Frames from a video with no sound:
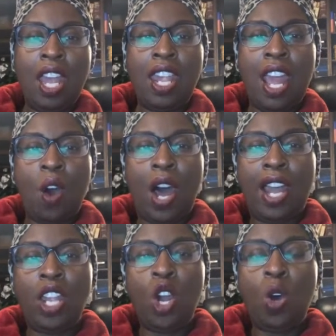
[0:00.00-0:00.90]
Now,
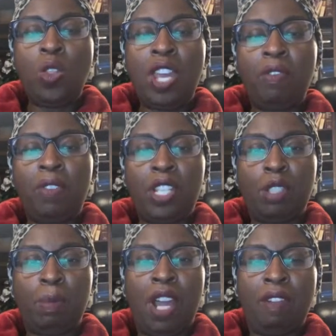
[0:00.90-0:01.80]
I know that for
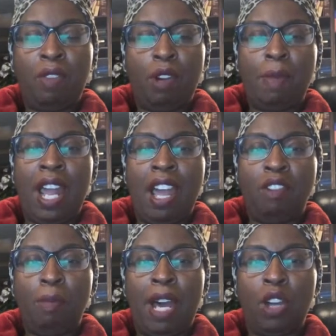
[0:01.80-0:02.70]
this platform, I
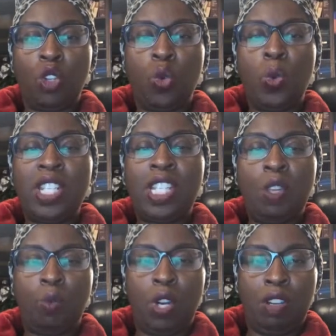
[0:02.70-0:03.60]
have about
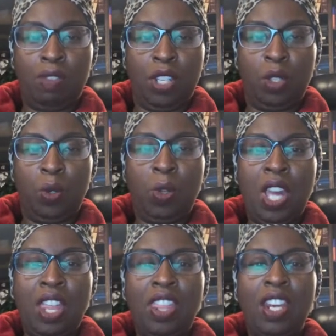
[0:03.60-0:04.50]
21 of you
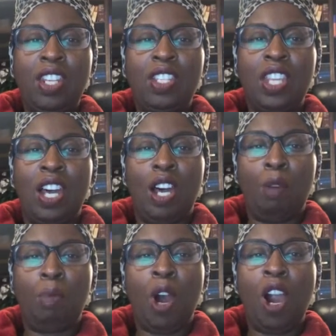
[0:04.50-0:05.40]
that is
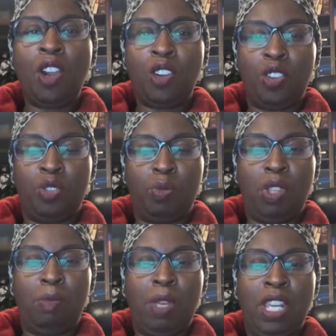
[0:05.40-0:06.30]
partnered
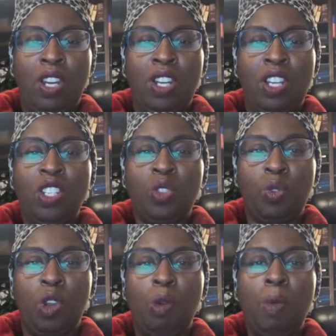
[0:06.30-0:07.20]
with me on this
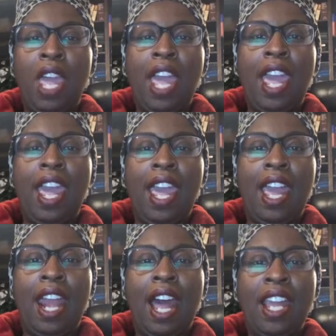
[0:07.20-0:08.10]
group.
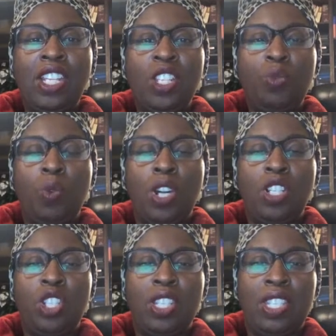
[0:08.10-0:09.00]
And I just
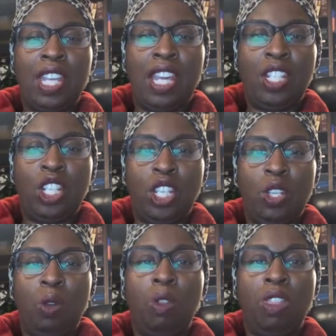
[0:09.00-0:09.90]
want to say to
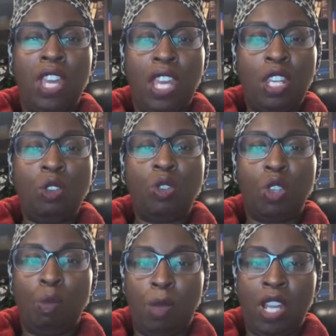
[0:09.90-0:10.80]
you, thank you
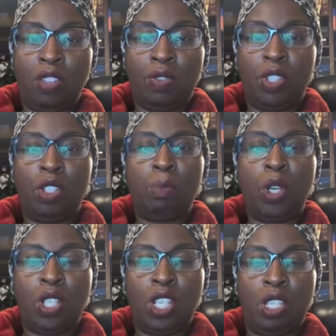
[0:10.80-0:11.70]
so much for
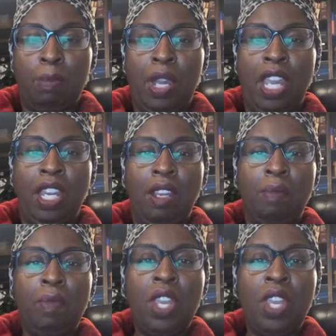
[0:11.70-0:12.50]
participating.